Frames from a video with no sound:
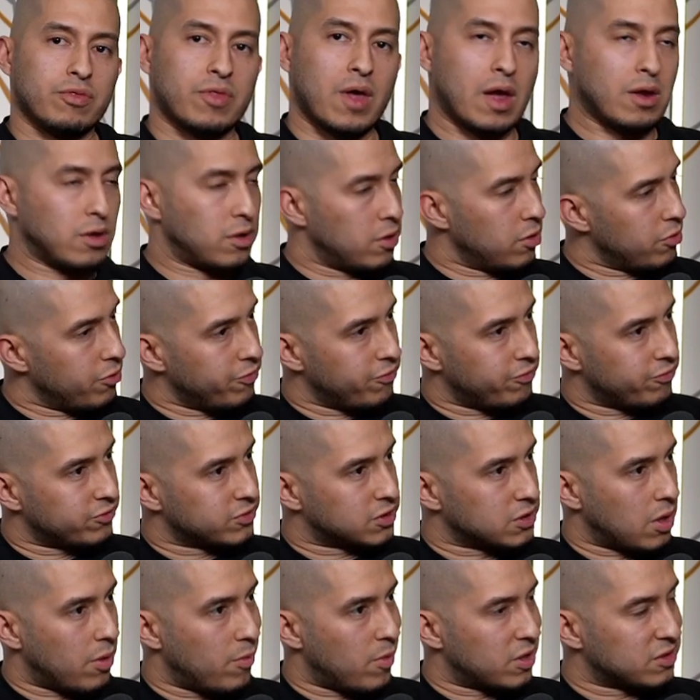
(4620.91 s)
Thank you
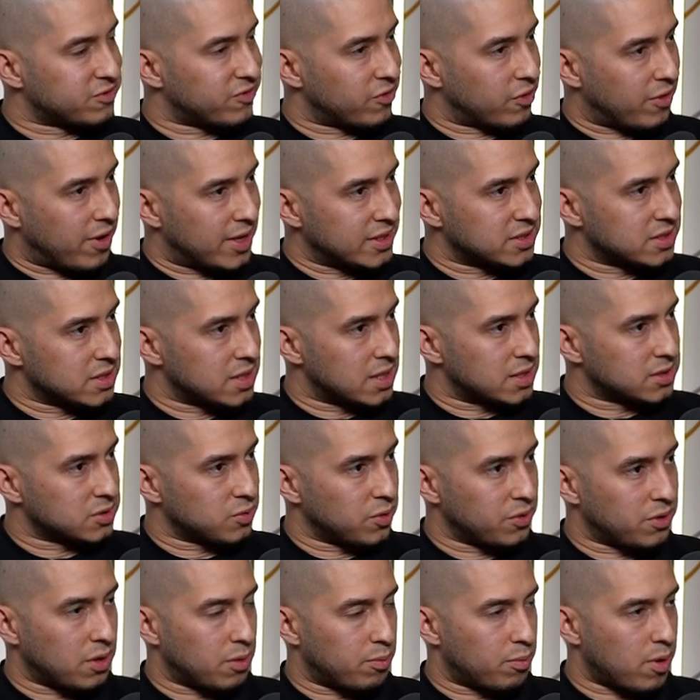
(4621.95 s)
so much for gracing us
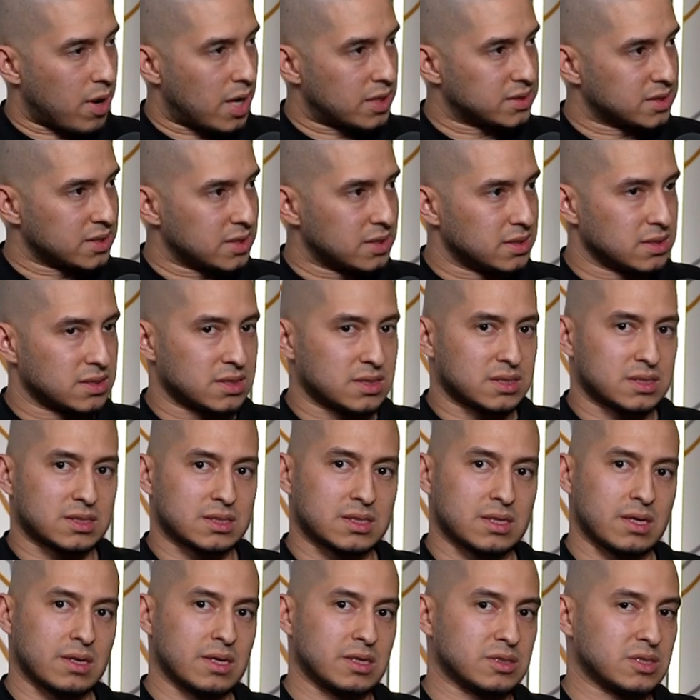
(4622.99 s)
with your
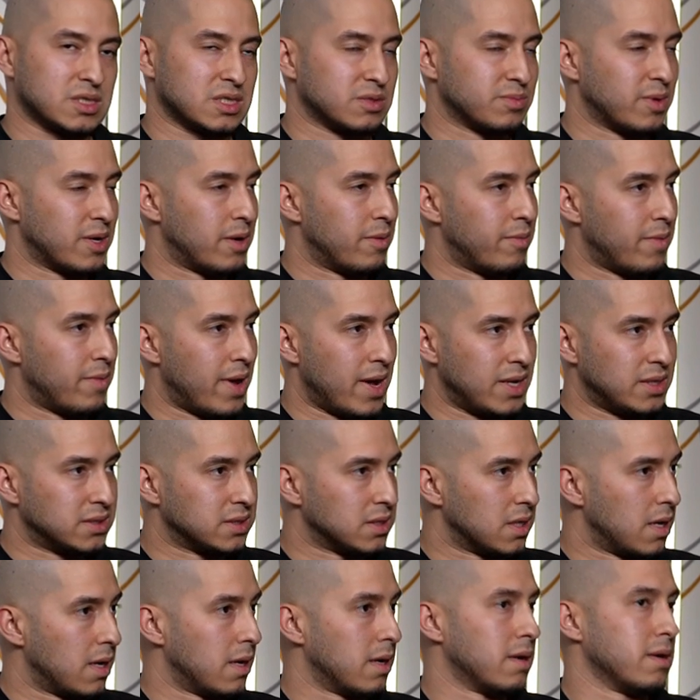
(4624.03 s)
presence. This has been
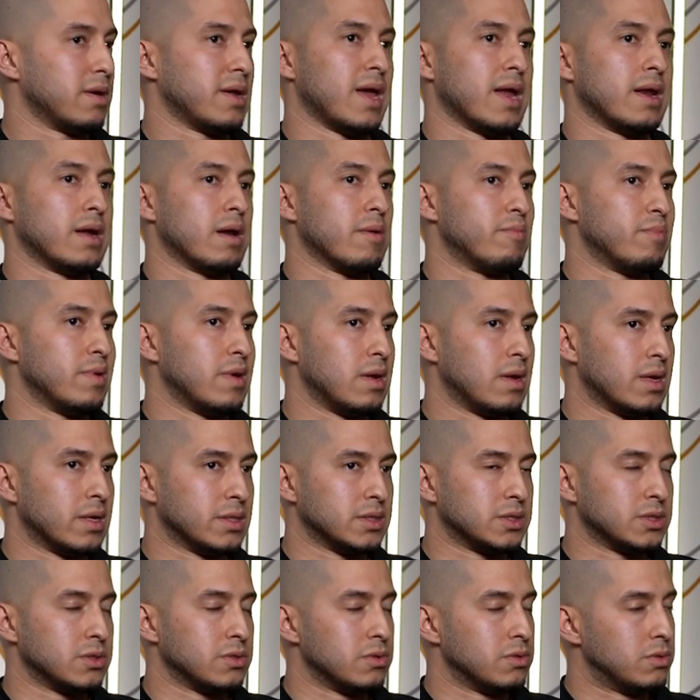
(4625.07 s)
amazing getting a peek
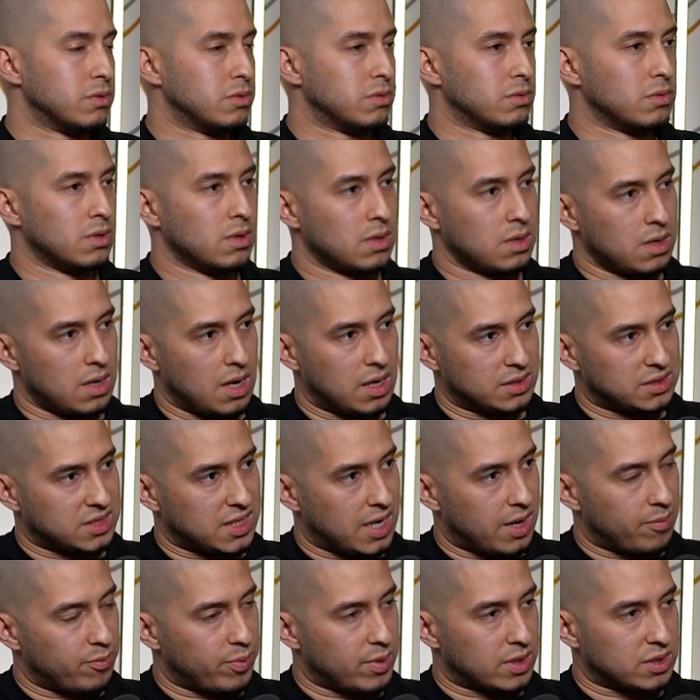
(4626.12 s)
into a
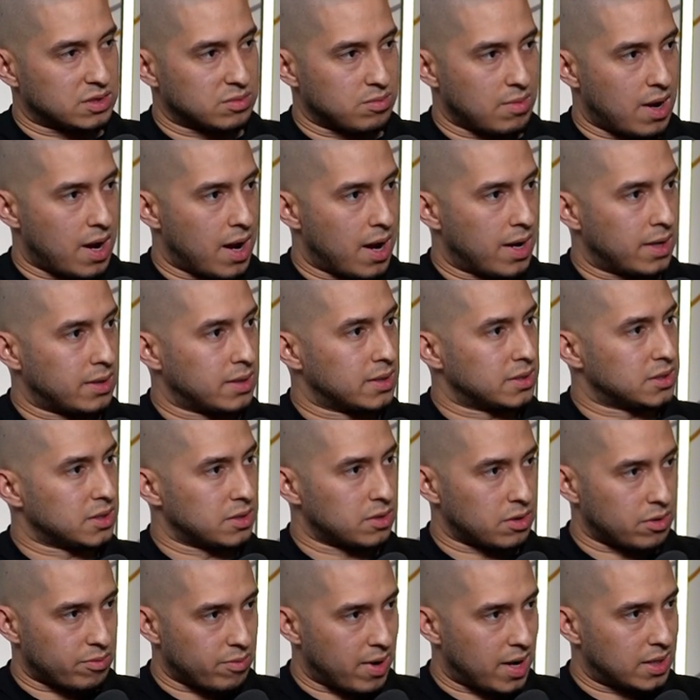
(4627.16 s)
champion's mind, into
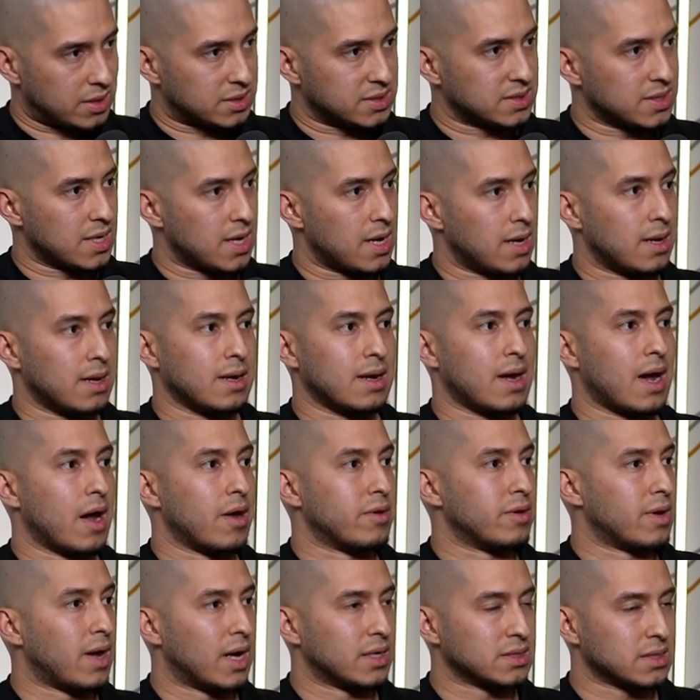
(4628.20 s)
your mindset, how
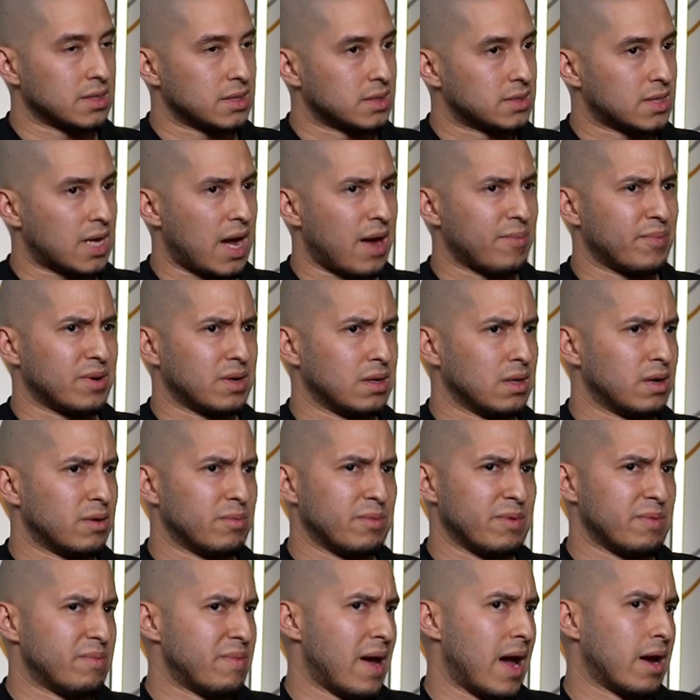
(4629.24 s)
you got to the top, and a little
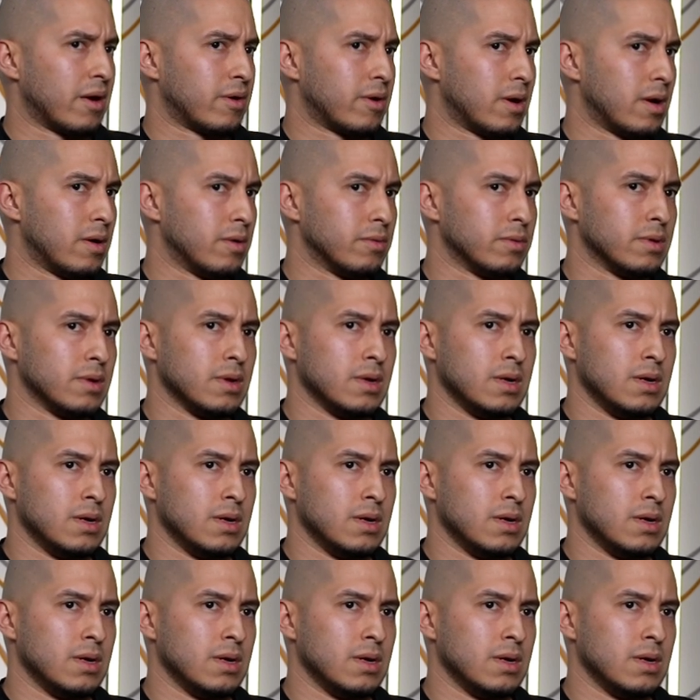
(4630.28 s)
bit of background.